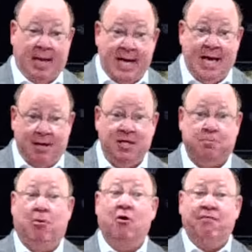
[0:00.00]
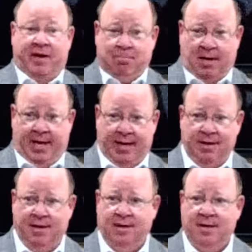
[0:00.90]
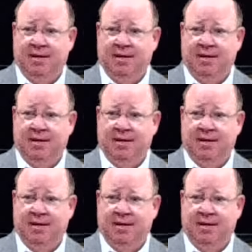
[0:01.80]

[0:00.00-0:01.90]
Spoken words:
plan, his perfect plan